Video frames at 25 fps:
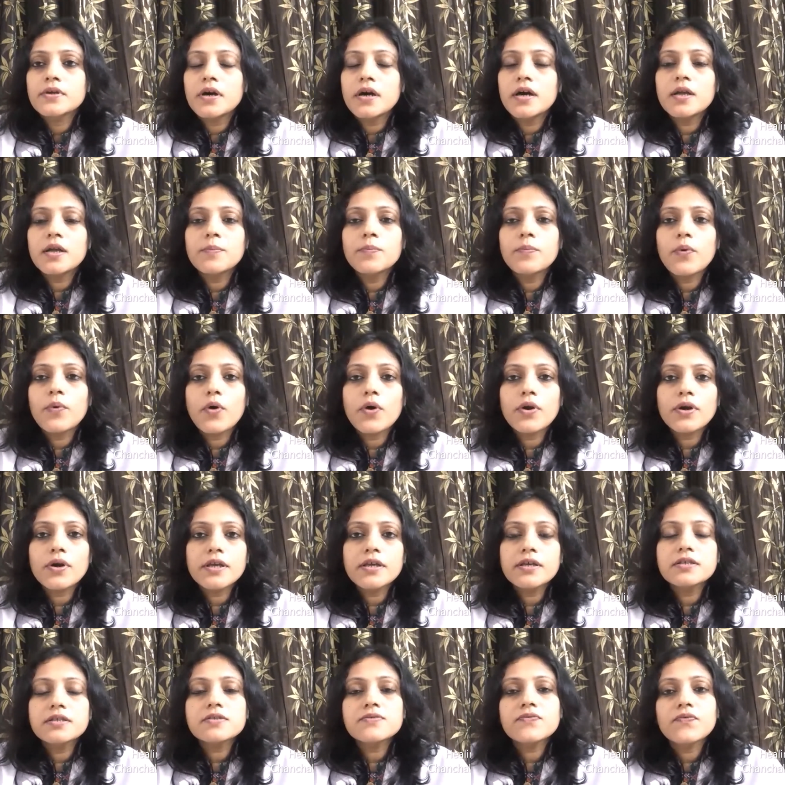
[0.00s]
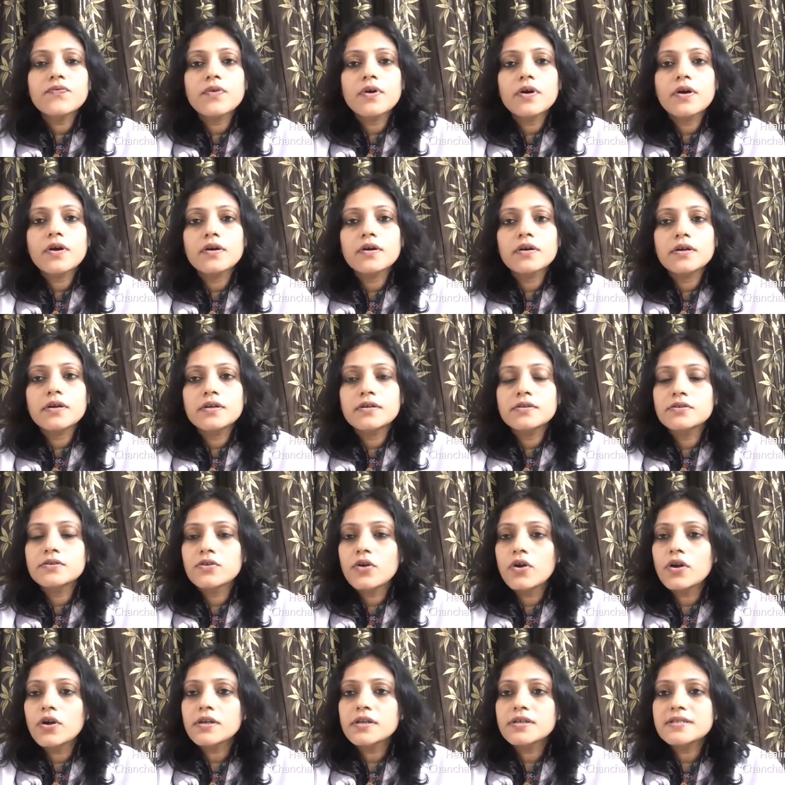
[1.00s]
Her body is
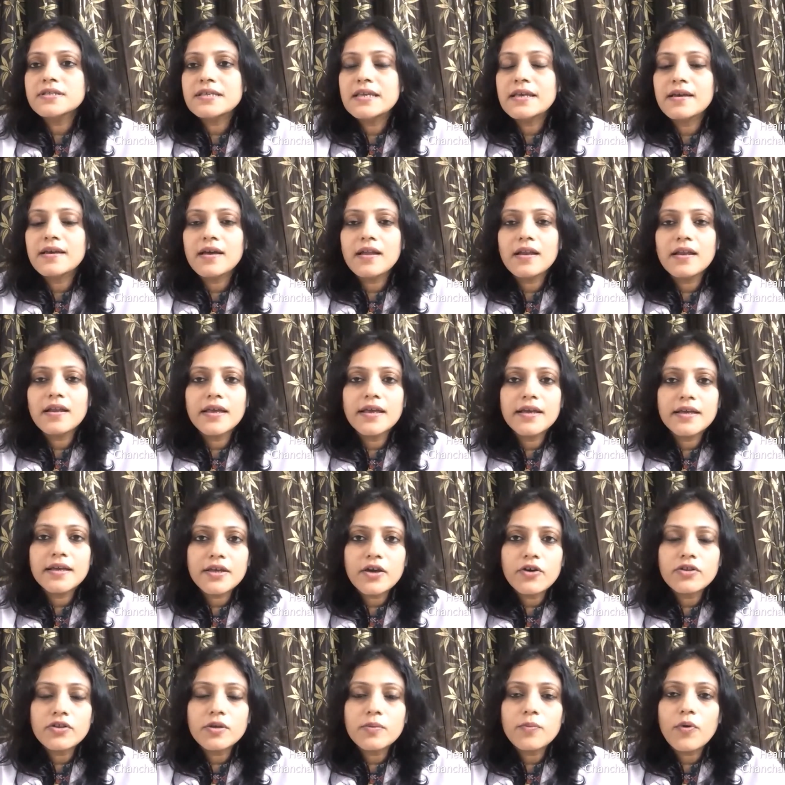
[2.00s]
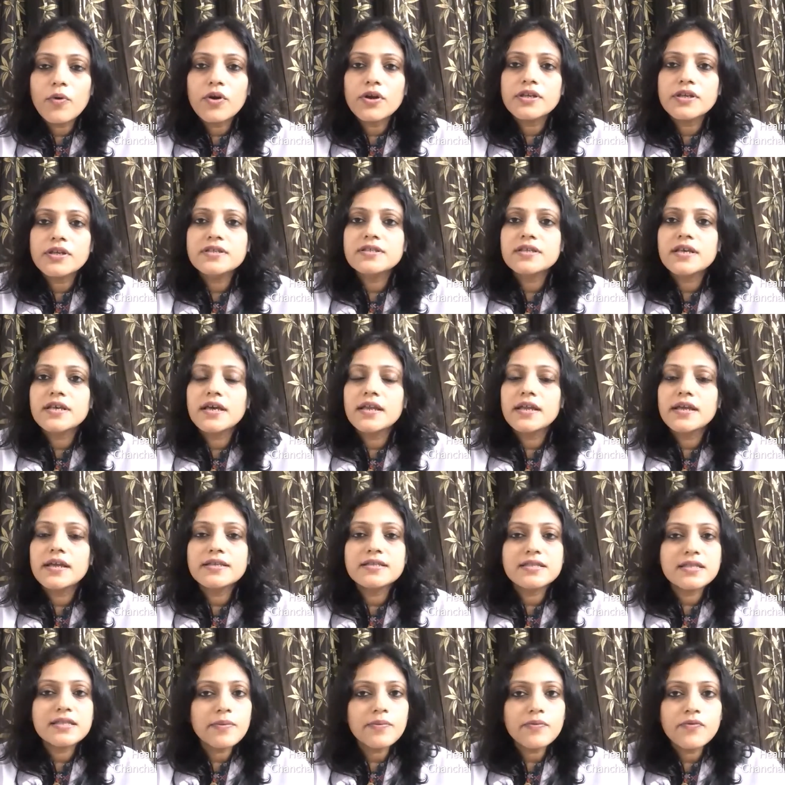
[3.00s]
not a single area on the body is there
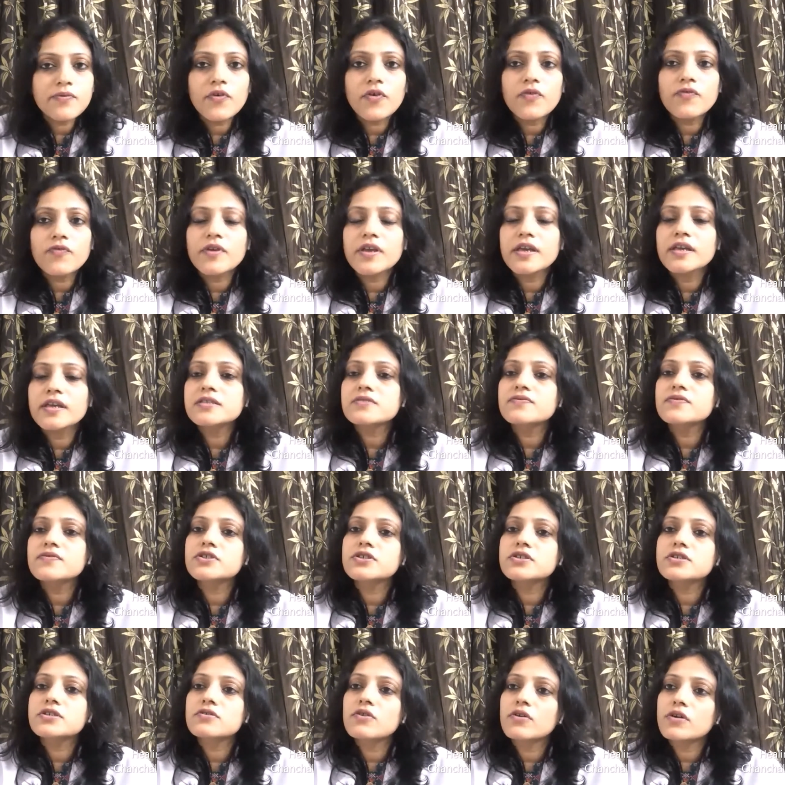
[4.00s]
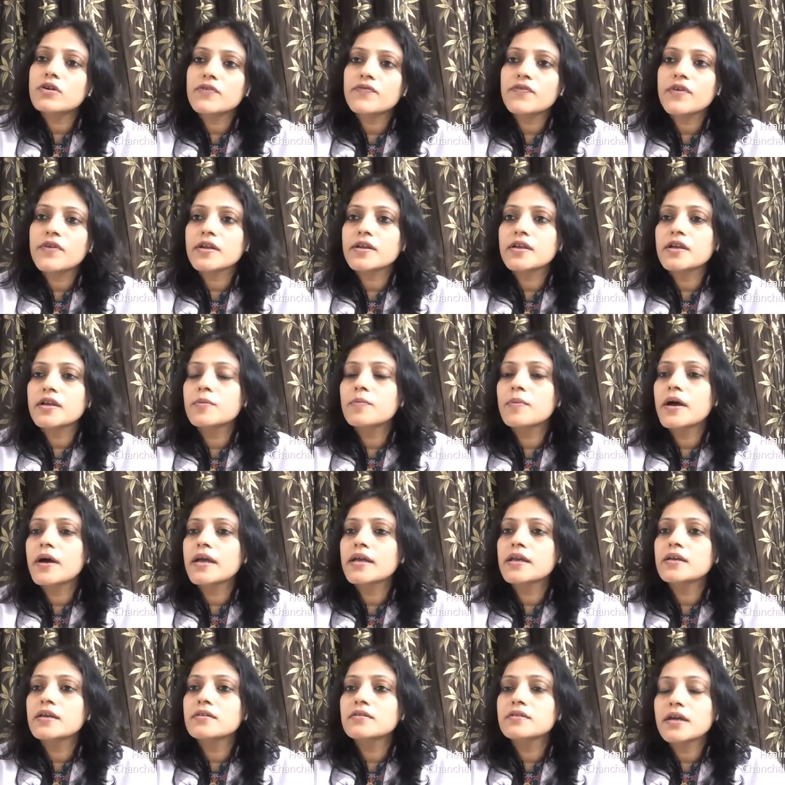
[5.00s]
except for face, which is not affected
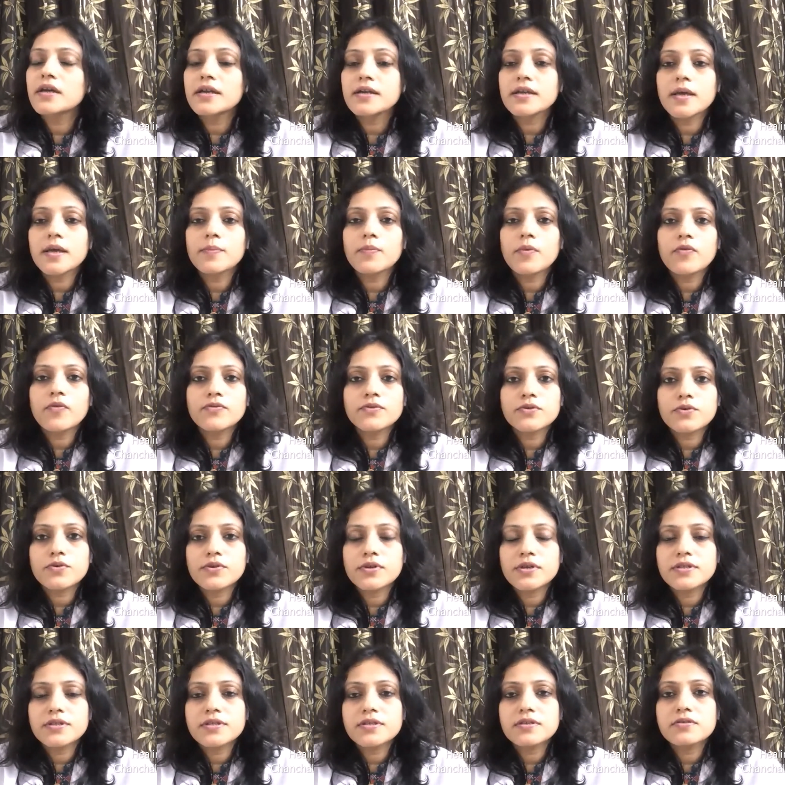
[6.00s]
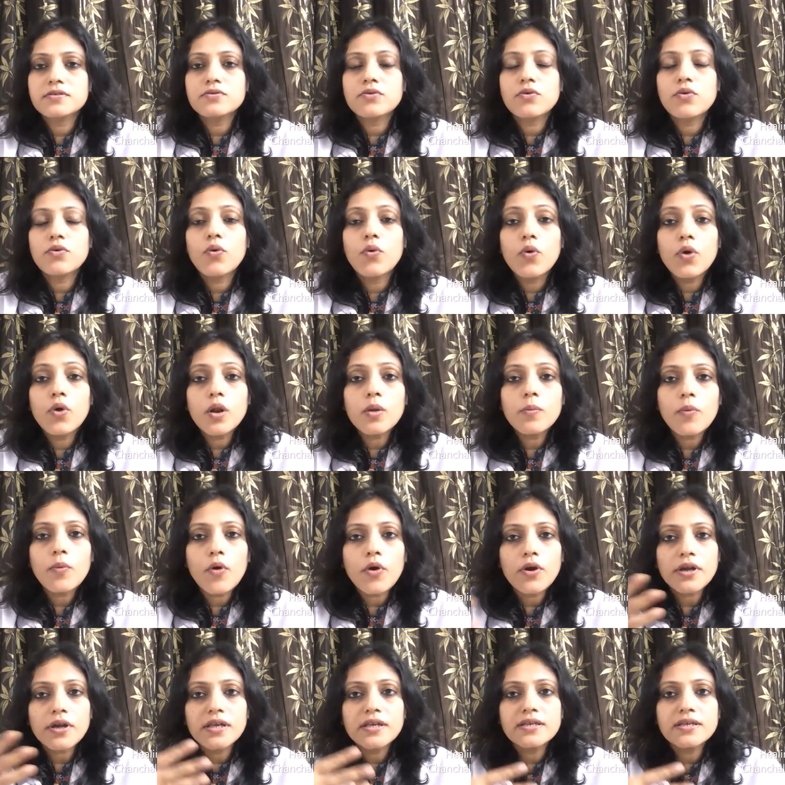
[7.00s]
by that type of psoriasis. So whole
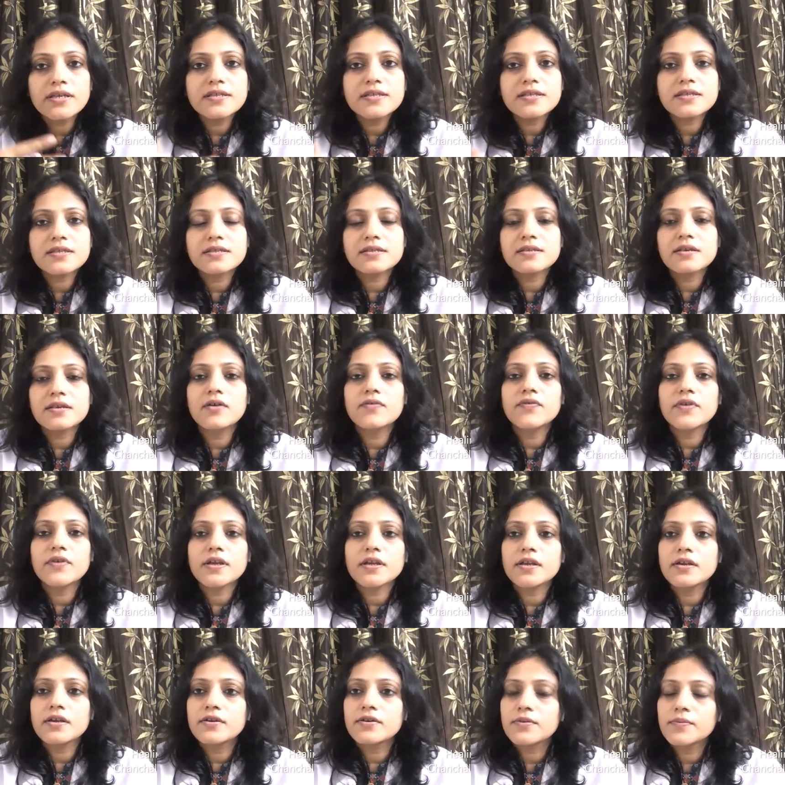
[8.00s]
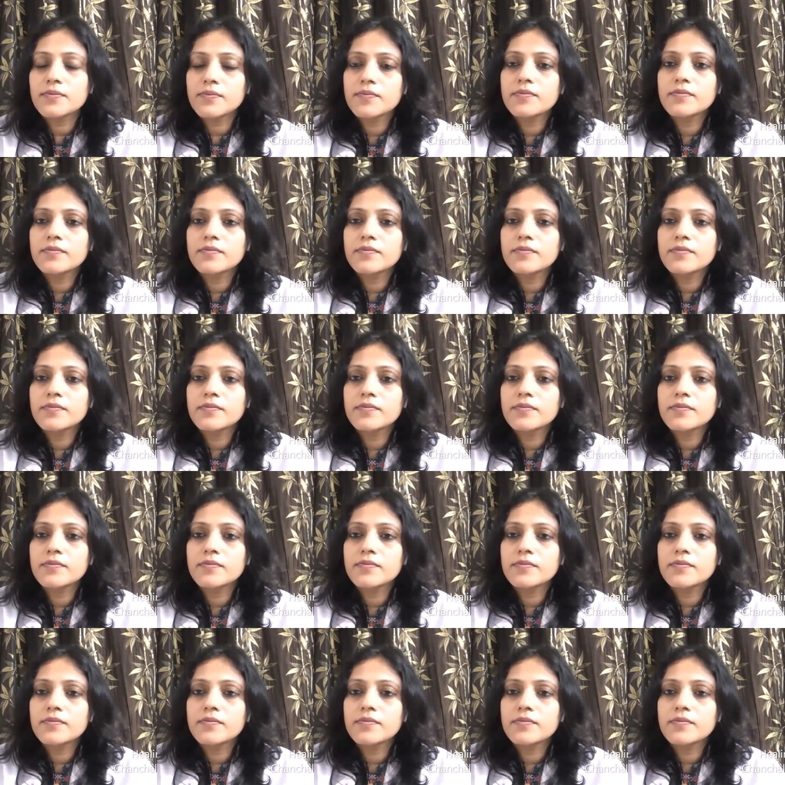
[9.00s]
body is affected.